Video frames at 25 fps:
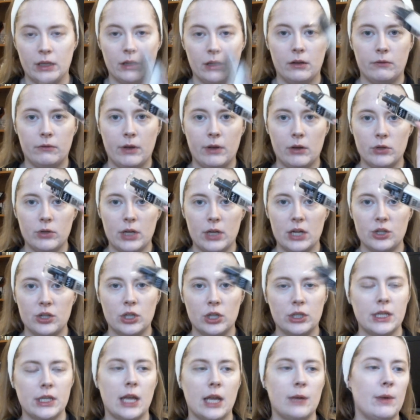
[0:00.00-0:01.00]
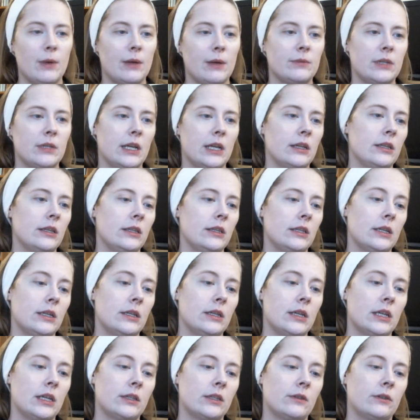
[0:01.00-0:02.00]
Foundation time, I'm taking the
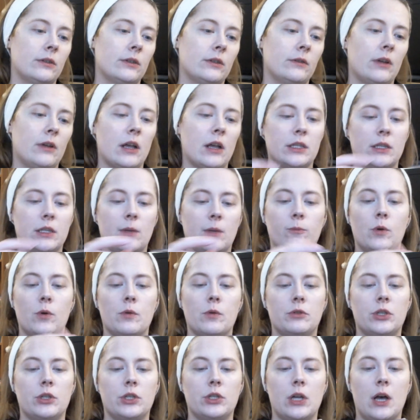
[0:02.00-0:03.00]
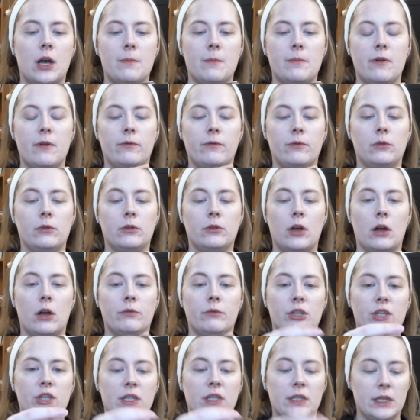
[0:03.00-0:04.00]
NYX Can't Stop Won't Stop Full
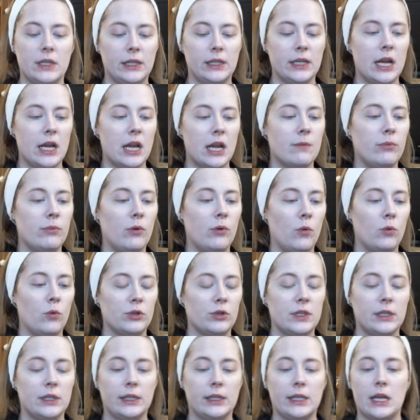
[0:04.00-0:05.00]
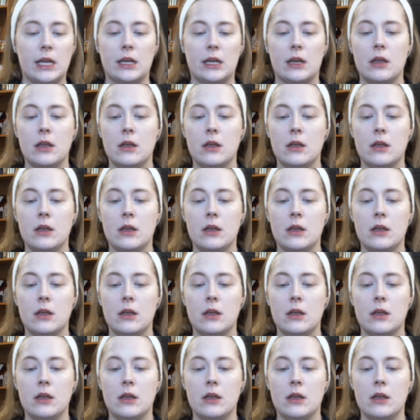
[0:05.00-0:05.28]
Coverage Concealer in Porcelain